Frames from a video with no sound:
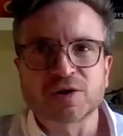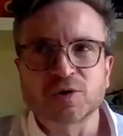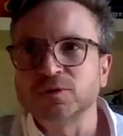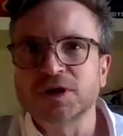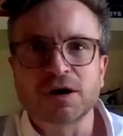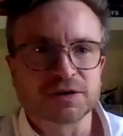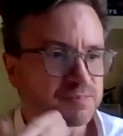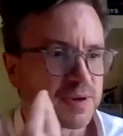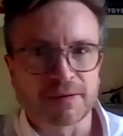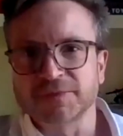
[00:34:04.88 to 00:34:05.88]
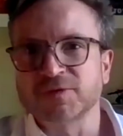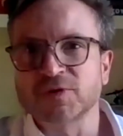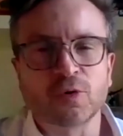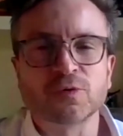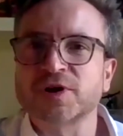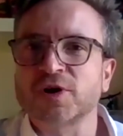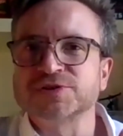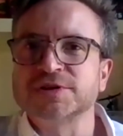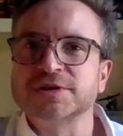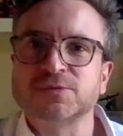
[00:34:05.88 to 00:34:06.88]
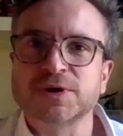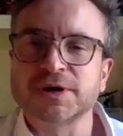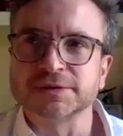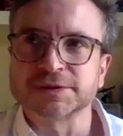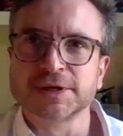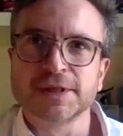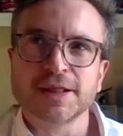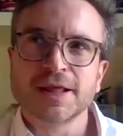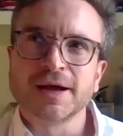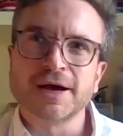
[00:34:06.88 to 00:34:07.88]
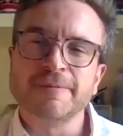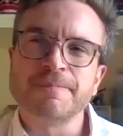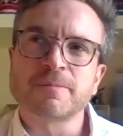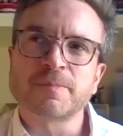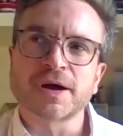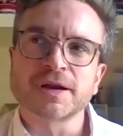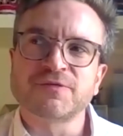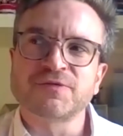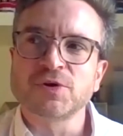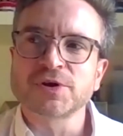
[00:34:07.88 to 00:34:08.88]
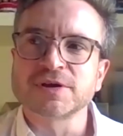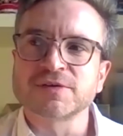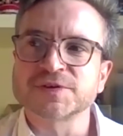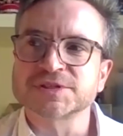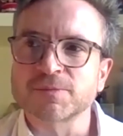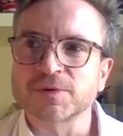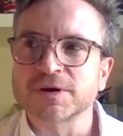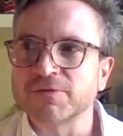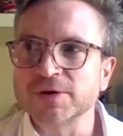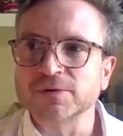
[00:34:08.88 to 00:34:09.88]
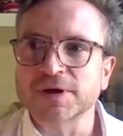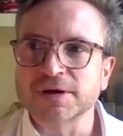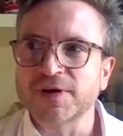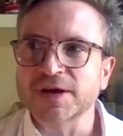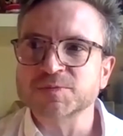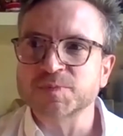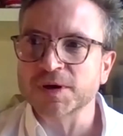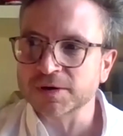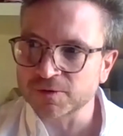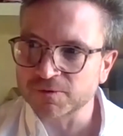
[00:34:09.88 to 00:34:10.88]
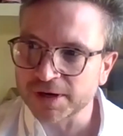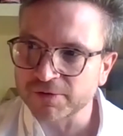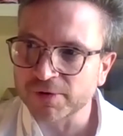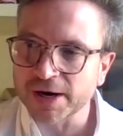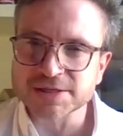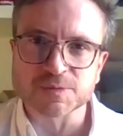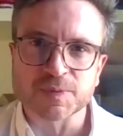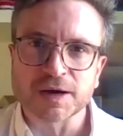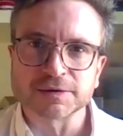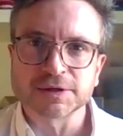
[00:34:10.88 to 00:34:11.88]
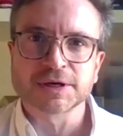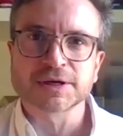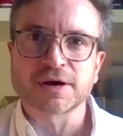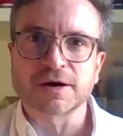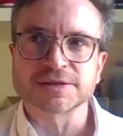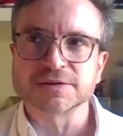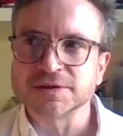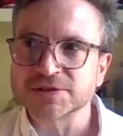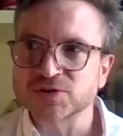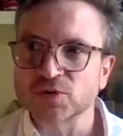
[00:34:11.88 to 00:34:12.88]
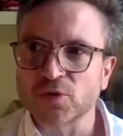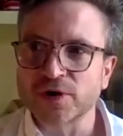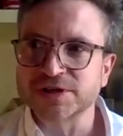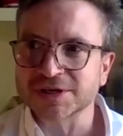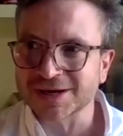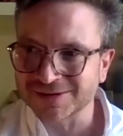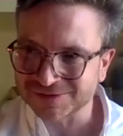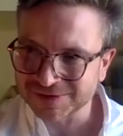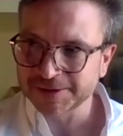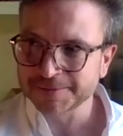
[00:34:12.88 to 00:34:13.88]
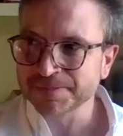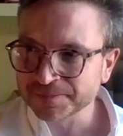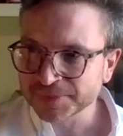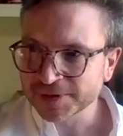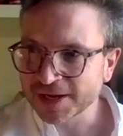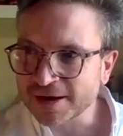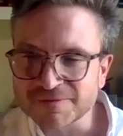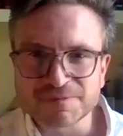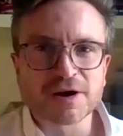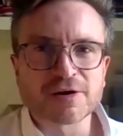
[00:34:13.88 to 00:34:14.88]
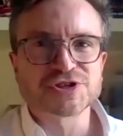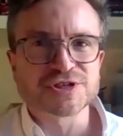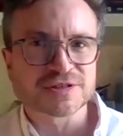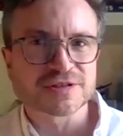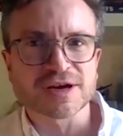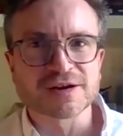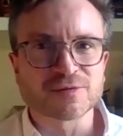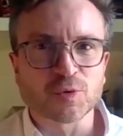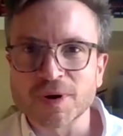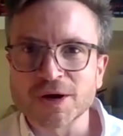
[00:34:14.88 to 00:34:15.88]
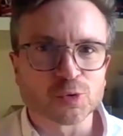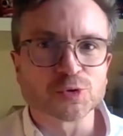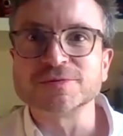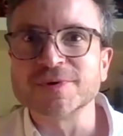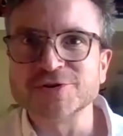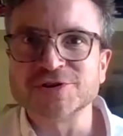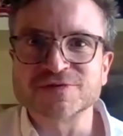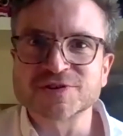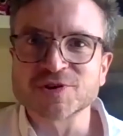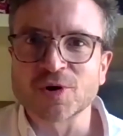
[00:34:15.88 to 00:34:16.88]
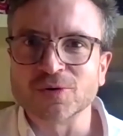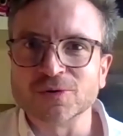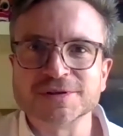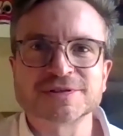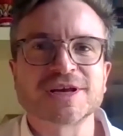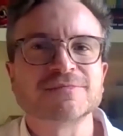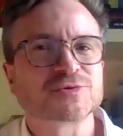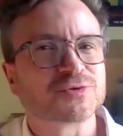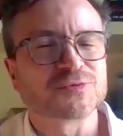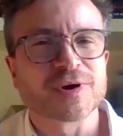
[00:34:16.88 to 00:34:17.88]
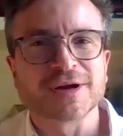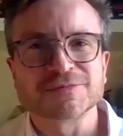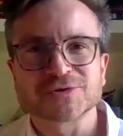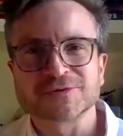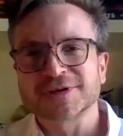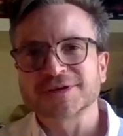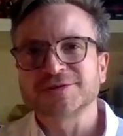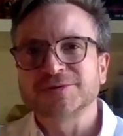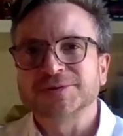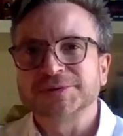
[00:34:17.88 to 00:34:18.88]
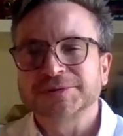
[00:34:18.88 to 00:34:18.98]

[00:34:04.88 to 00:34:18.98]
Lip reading: cool cars. Bam, you've got all the content in the world. But if you're looking for someone, a real kind of expert who really writes about cars and the story to kind of, it kind of nourishes the kind of my automotive soul in the same sort of way I'm sure it does yours.